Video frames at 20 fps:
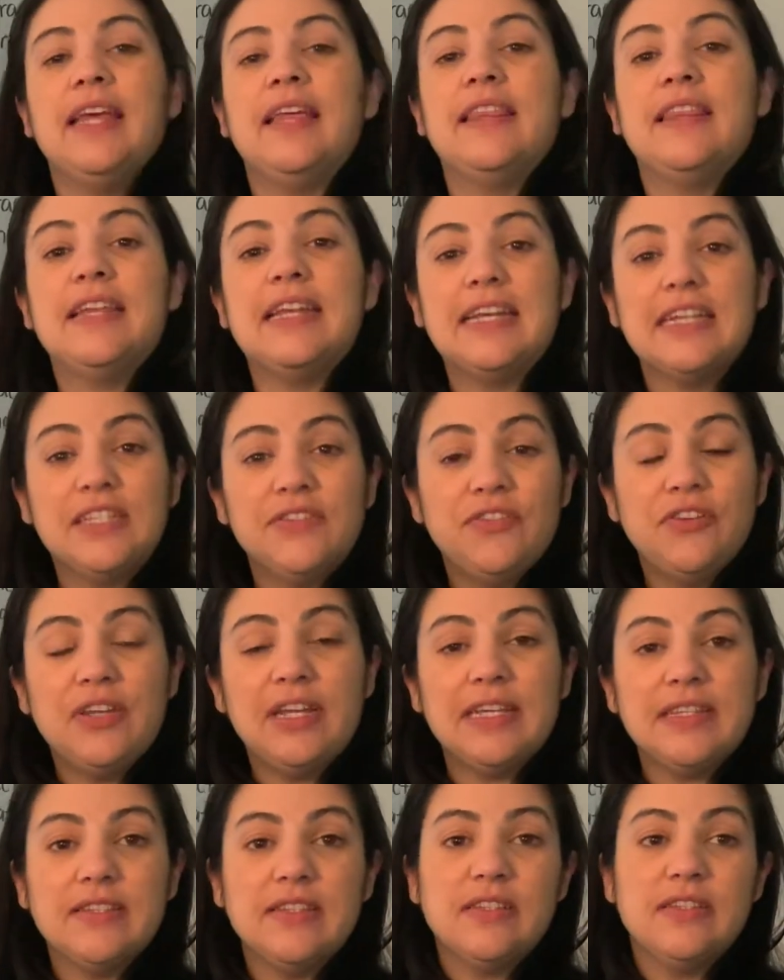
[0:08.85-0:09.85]
The next few
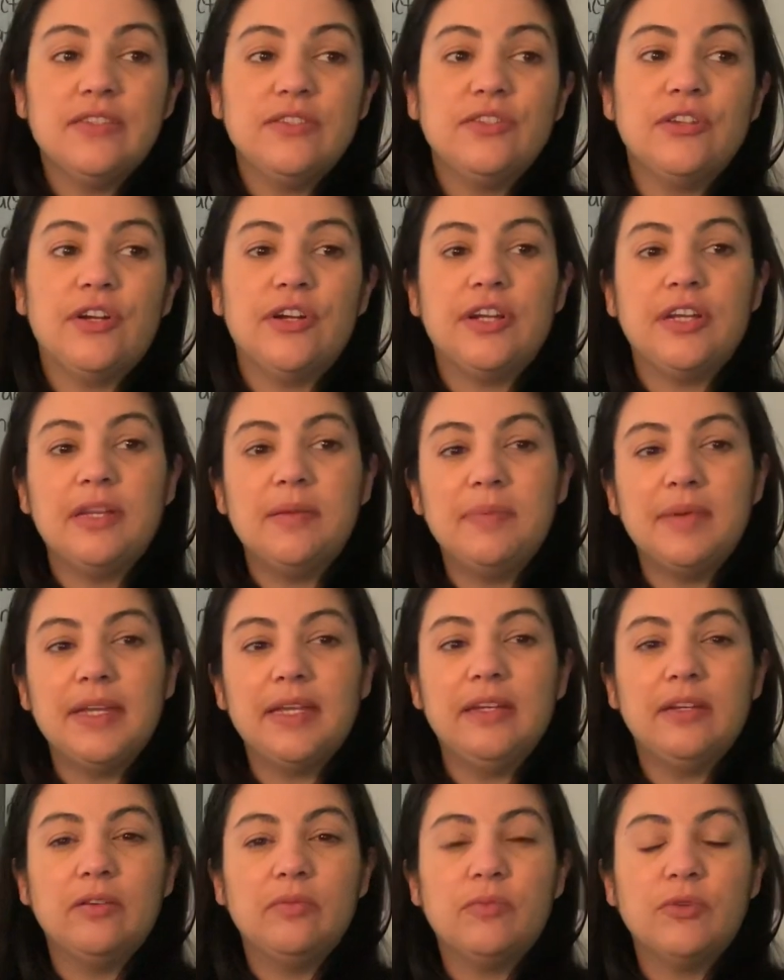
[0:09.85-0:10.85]
lessons are going to be a
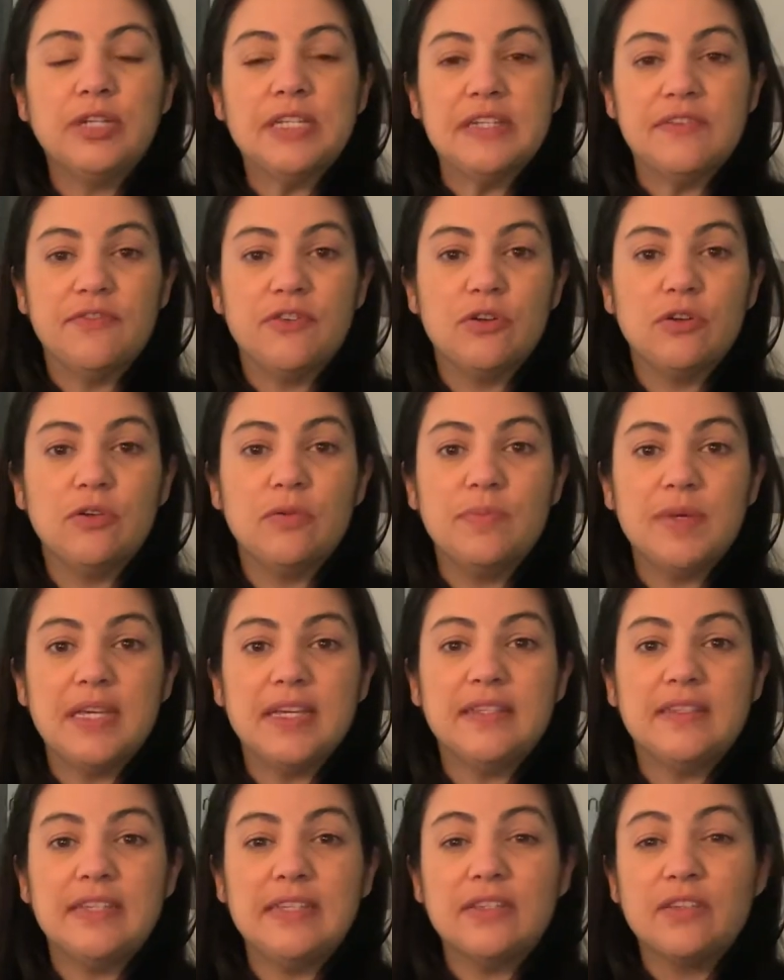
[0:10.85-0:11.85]
little more difficult
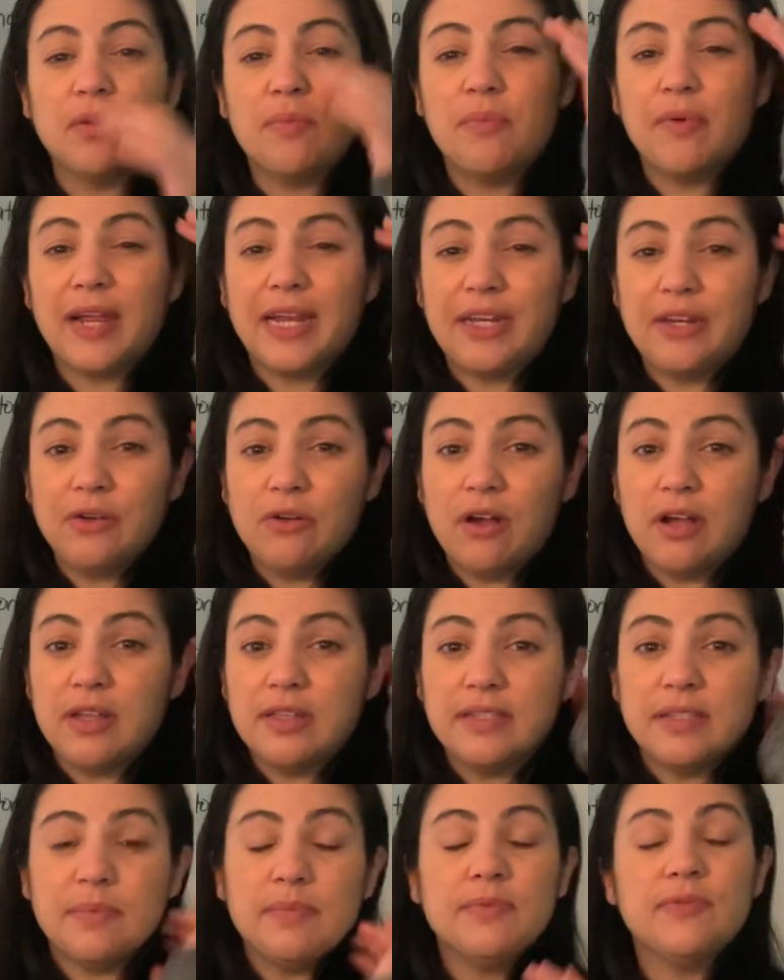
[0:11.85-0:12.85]
because these are brand new
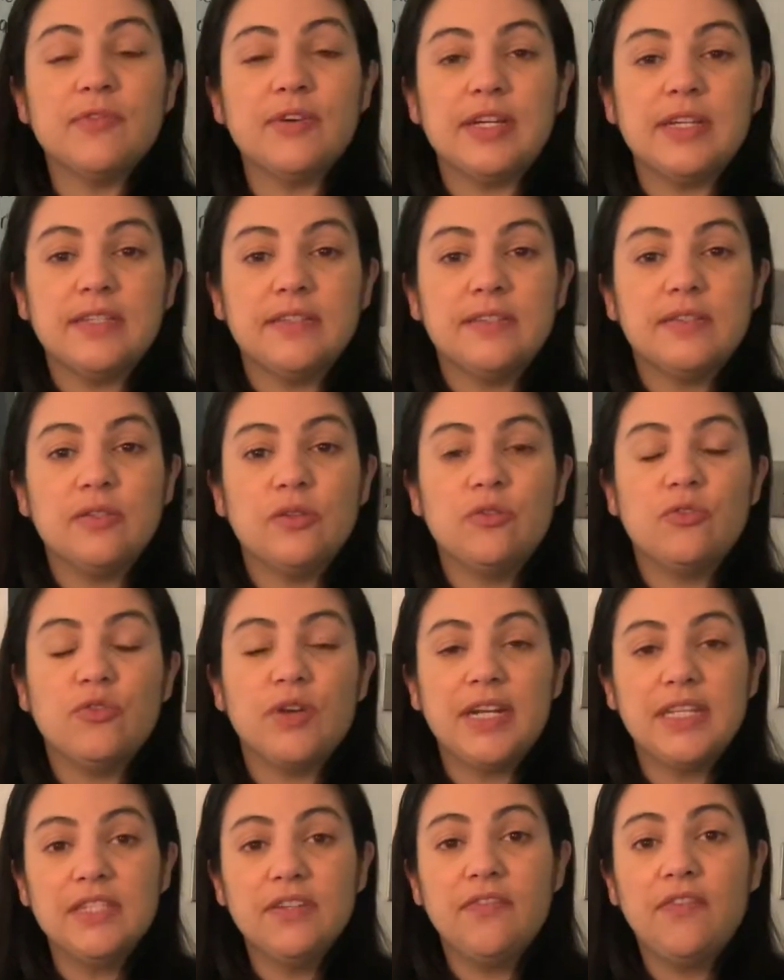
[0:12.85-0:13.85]
concepts for us. So
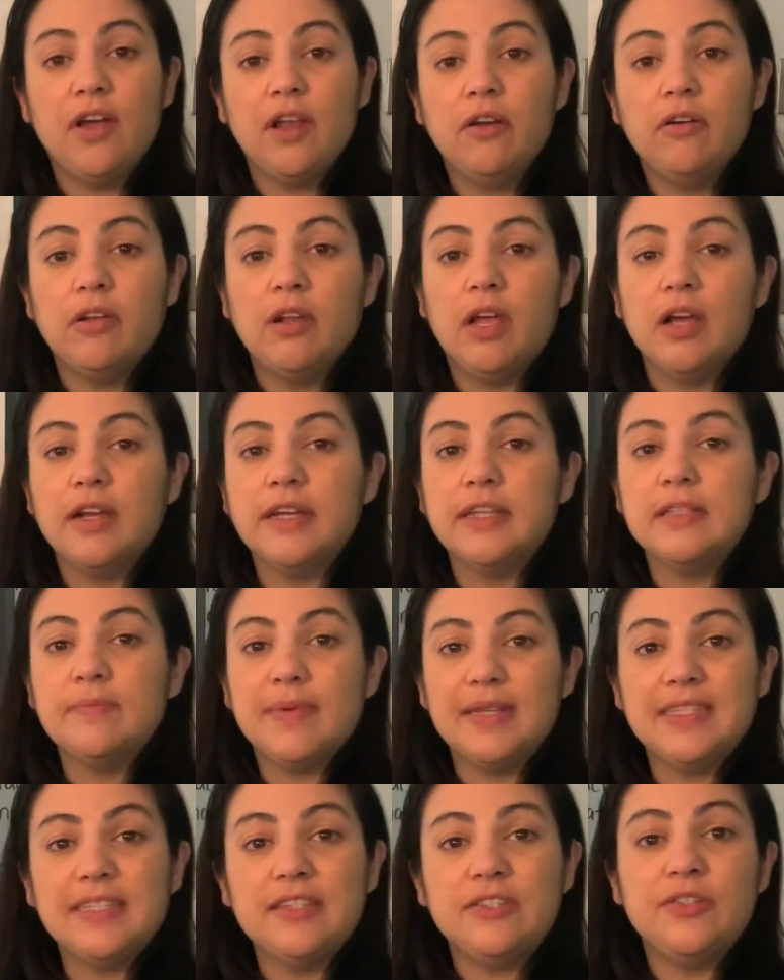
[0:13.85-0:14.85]
try to follow along as
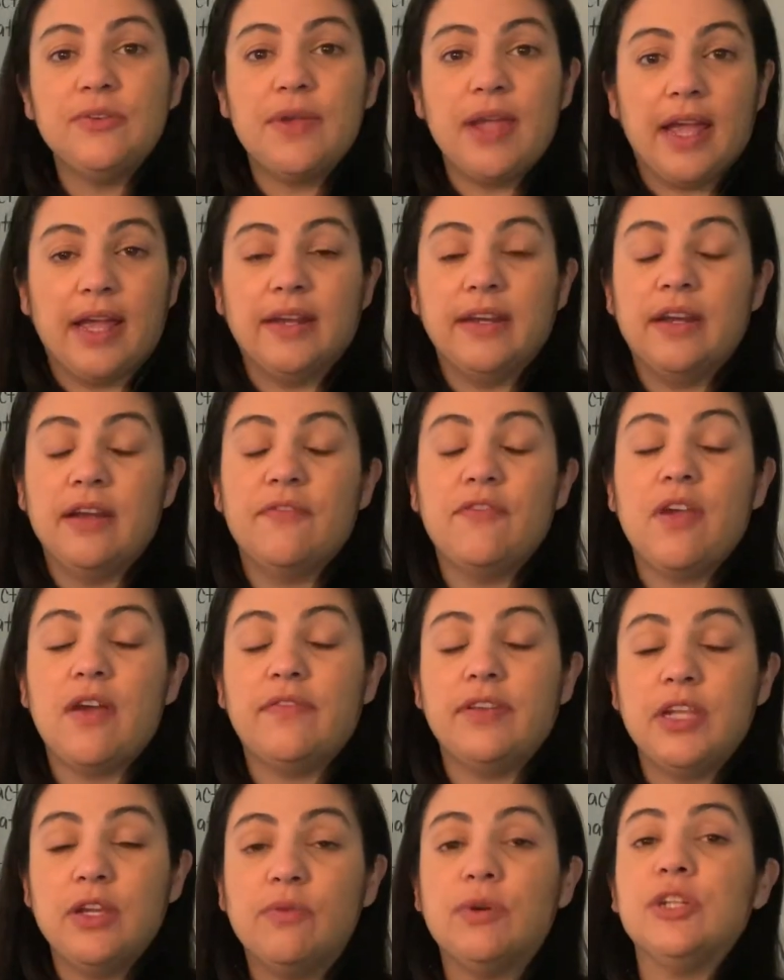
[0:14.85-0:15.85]
best as you can, and if you have
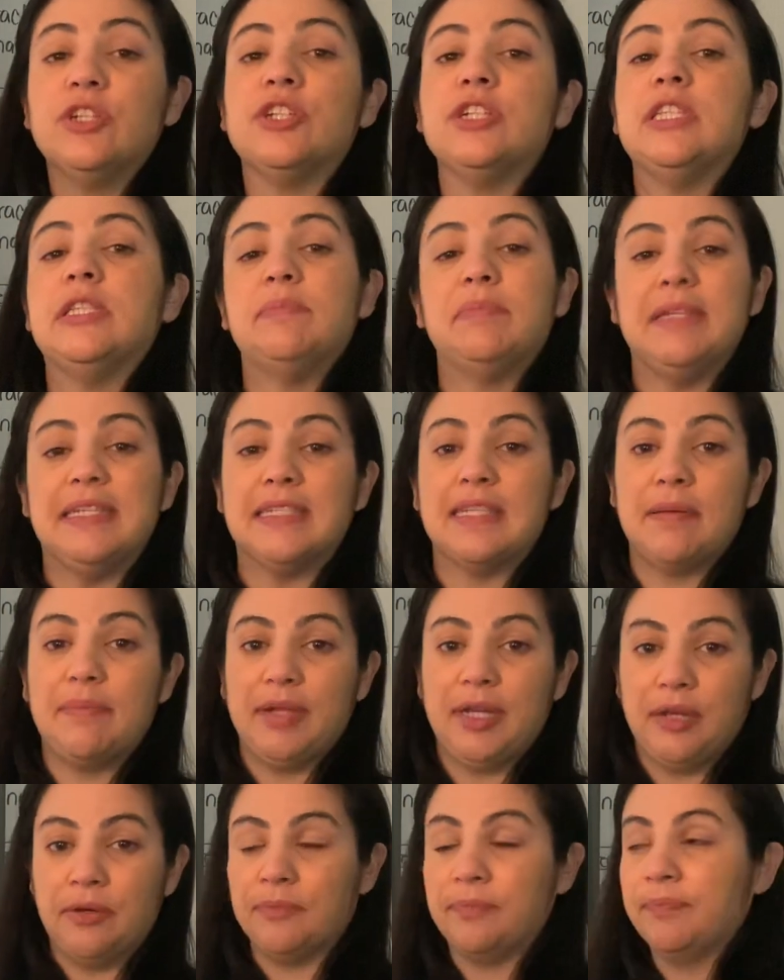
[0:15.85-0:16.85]
any questions, please let me
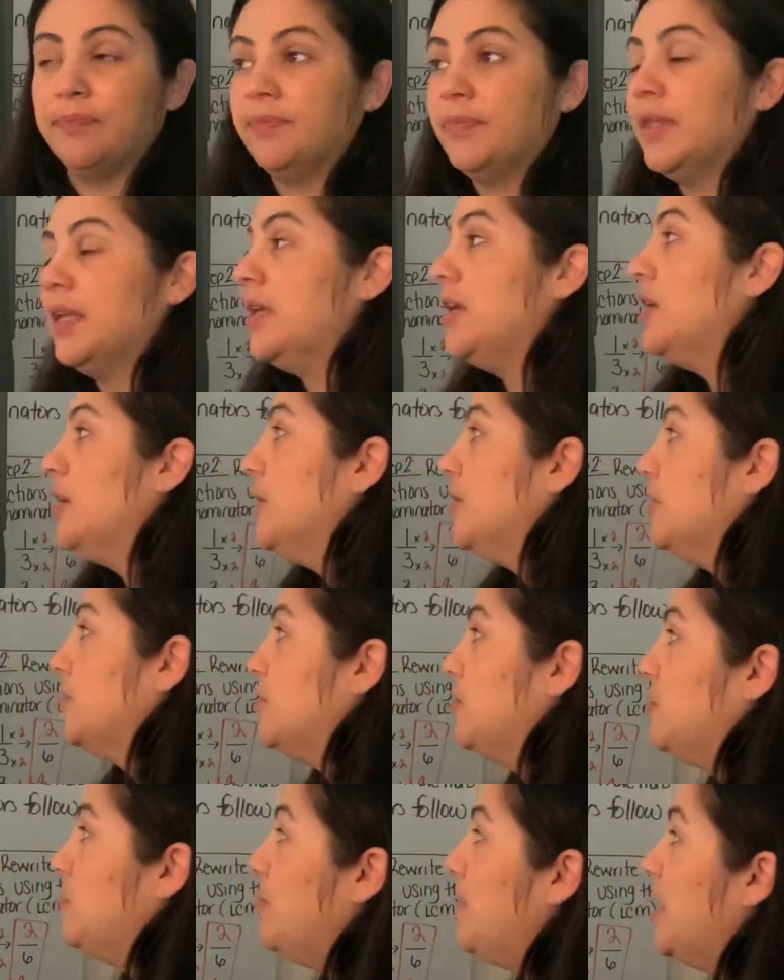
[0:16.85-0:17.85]
know.
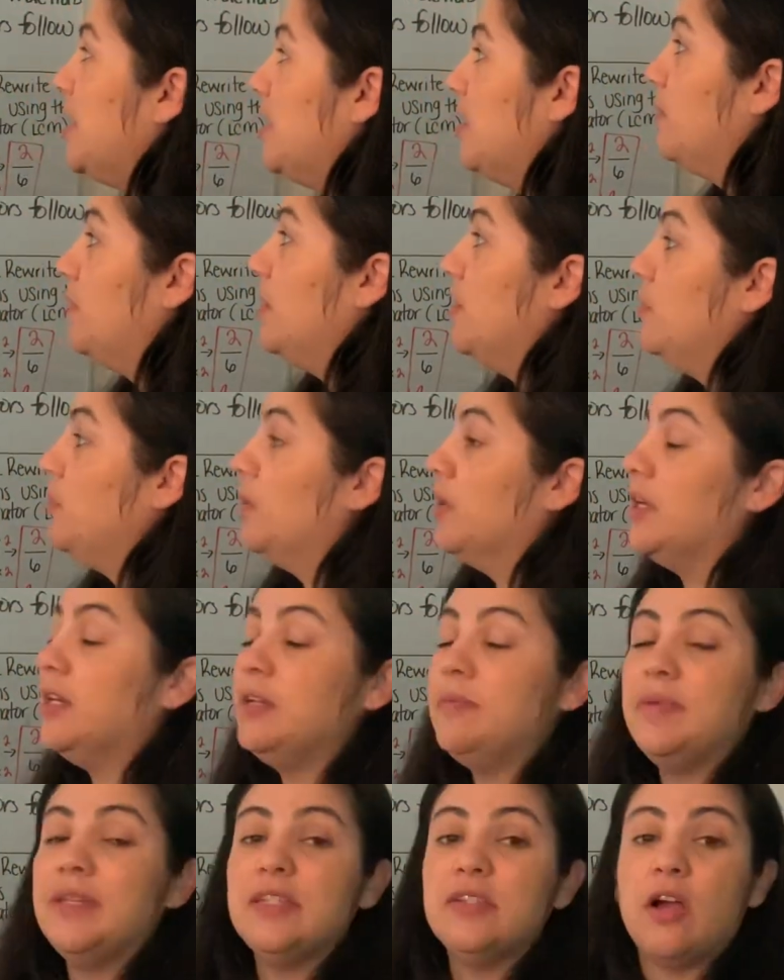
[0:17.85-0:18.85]
So to begin with, we're going
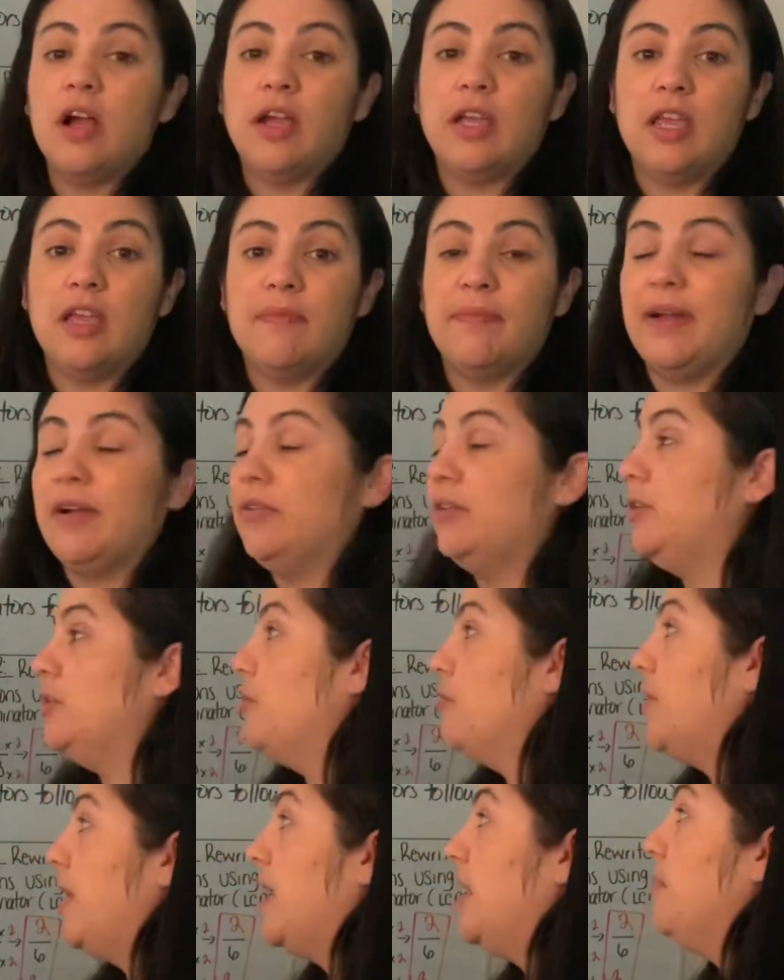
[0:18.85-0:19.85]
to be talking about
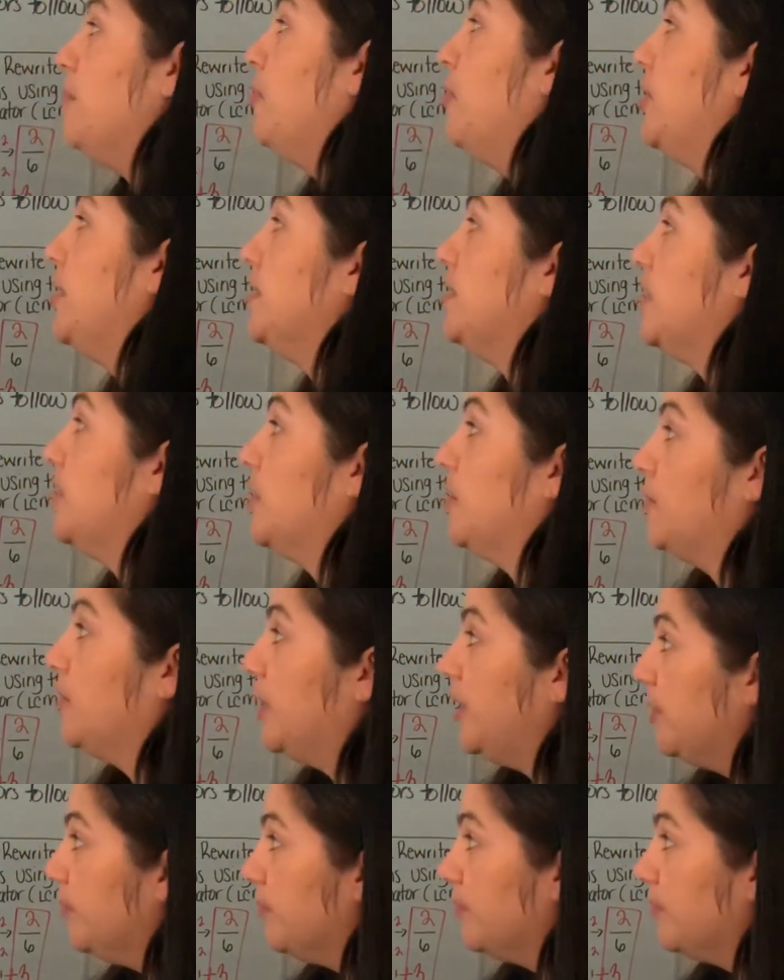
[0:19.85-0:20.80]
locating points on a grid.